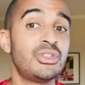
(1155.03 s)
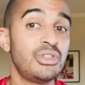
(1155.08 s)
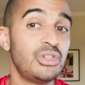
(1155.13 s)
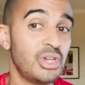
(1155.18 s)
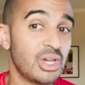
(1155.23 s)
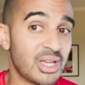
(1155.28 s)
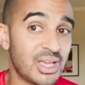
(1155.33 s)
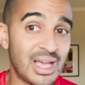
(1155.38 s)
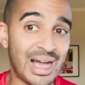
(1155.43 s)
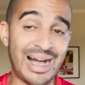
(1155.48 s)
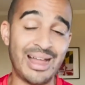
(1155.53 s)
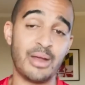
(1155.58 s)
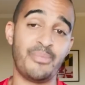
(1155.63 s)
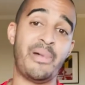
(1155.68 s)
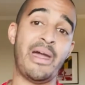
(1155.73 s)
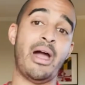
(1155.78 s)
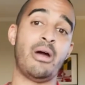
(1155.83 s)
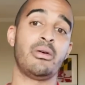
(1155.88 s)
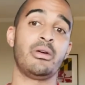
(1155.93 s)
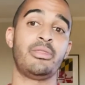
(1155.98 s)
You gotta
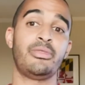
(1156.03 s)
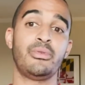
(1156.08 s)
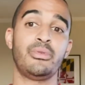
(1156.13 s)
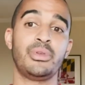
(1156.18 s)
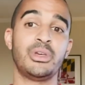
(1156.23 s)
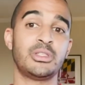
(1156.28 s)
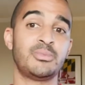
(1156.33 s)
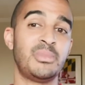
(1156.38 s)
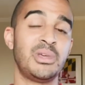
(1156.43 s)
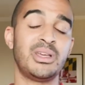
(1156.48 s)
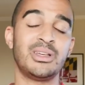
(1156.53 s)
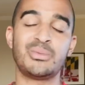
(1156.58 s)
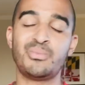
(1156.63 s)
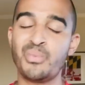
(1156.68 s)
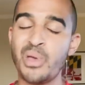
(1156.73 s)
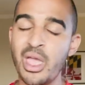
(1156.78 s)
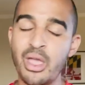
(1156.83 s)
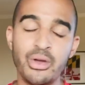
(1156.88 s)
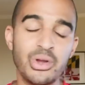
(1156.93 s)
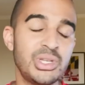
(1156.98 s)
power through this because
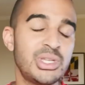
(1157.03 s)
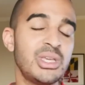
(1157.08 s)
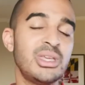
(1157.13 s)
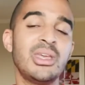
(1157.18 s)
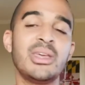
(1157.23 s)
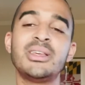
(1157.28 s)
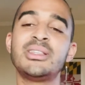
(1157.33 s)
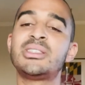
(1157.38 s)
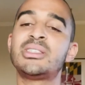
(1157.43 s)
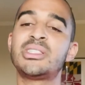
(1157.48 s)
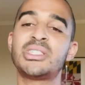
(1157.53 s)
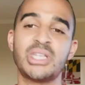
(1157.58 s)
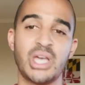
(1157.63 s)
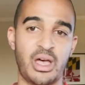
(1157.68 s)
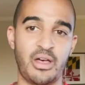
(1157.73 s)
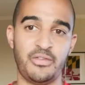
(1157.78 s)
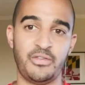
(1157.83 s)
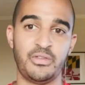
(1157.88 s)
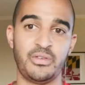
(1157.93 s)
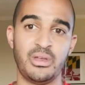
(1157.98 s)
parenting is
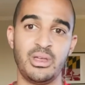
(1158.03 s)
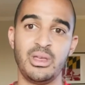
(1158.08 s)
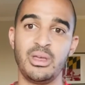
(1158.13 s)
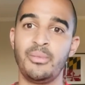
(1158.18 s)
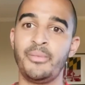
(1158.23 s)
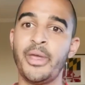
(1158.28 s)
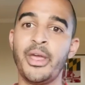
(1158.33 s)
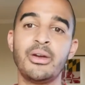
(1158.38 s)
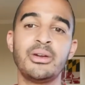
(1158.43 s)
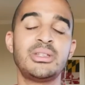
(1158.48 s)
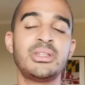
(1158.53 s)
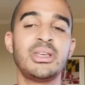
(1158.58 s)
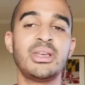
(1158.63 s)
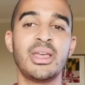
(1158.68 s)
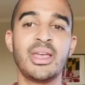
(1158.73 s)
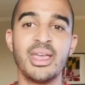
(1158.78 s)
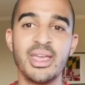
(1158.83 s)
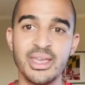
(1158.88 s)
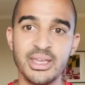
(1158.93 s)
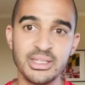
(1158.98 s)
tough.
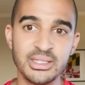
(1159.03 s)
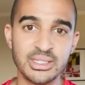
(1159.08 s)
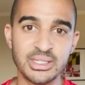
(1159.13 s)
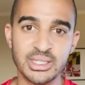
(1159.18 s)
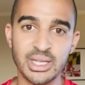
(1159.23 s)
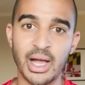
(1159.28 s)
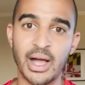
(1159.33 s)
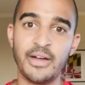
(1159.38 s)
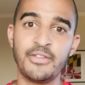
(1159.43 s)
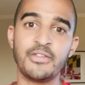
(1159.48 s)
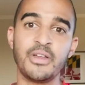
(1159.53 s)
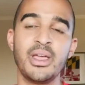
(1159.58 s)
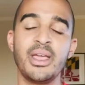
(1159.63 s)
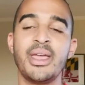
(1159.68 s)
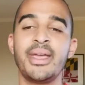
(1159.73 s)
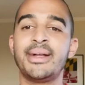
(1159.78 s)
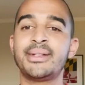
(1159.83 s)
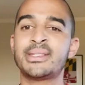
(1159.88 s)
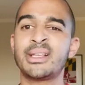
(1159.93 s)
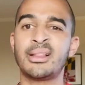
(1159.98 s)
Parenting is tough,
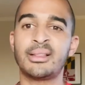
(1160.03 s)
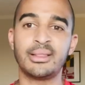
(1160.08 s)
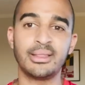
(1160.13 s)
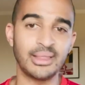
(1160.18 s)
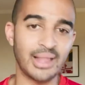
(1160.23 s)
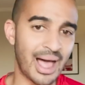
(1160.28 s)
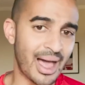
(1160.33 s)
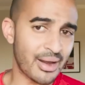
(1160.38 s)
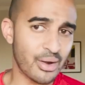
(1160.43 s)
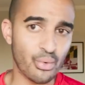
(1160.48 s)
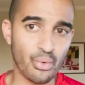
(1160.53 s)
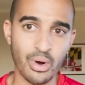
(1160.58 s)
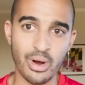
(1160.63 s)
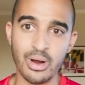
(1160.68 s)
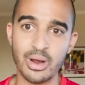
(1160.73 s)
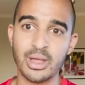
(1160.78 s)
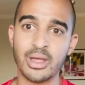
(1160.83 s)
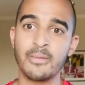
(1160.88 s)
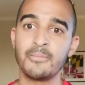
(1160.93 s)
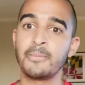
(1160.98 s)
it's a lot of
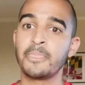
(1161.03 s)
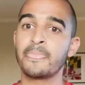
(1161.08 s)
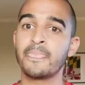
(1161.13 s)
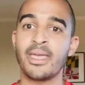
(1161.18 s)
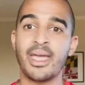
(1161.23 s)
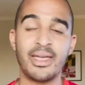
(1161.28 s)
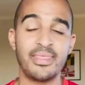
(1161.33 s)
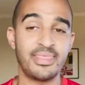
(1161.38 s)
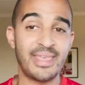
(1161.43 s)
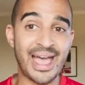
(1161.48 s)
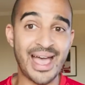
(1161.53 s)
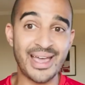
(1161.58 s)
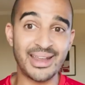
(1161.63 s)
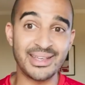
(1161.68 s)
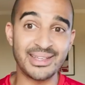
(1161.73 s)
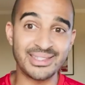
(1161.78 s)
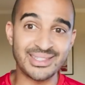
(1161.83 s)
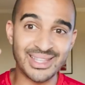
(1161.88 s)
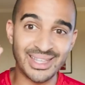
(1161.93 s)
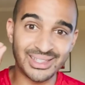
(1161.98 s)
work, and
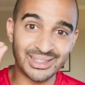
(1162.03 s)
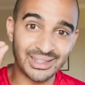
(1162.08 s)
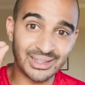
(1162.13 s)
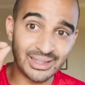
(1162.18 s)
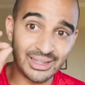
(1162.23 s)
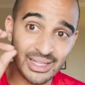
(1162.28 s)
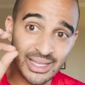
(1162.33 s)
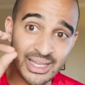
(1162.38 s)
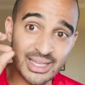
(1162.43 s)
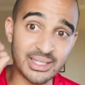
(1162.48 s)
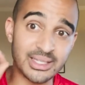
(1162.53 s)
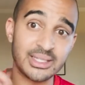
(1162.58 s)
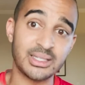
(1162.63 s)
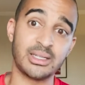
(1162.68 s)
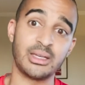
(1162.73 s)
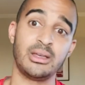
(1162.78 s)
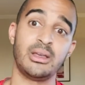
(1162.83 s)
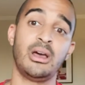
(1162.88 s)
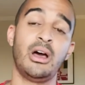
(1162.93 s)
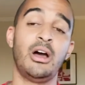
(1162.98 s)
that is the
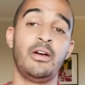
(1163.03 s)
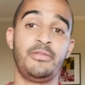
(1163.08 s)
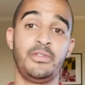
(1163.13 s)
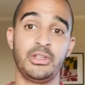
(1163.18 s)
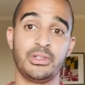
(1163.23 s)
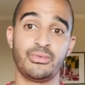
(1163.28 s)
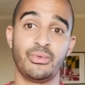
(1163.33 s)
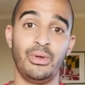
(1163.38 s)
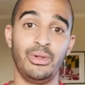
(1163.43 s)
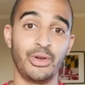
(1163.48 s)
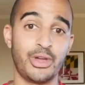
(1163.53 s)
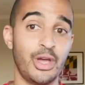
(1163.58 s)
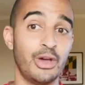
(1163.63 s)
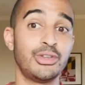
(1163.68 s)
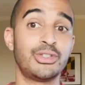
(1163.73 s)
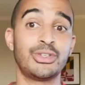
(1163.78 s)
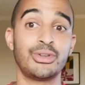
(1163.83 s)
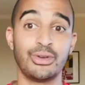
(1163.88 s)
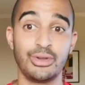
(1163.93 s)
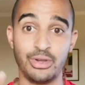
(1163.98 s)
least of this roller
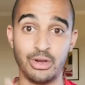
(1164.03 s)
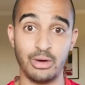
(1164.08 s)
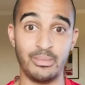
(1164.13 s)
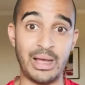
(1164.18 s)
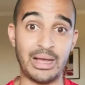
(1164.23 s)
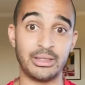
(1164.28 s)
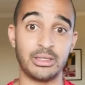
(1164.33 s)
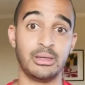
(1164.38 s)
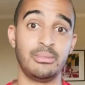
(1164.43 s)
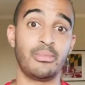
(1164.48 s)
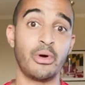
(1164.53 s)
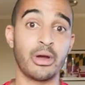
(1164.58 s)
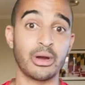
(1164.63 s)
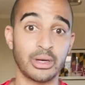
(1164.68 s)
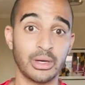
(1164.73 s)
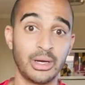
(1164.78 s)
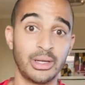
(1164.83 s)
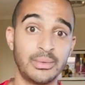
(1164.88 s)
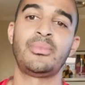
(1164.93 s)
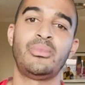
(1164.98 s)
coaster you're about to
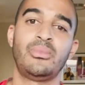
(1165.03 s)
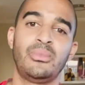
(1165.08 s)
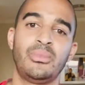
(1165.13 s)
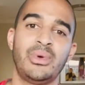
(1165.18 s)
embark on.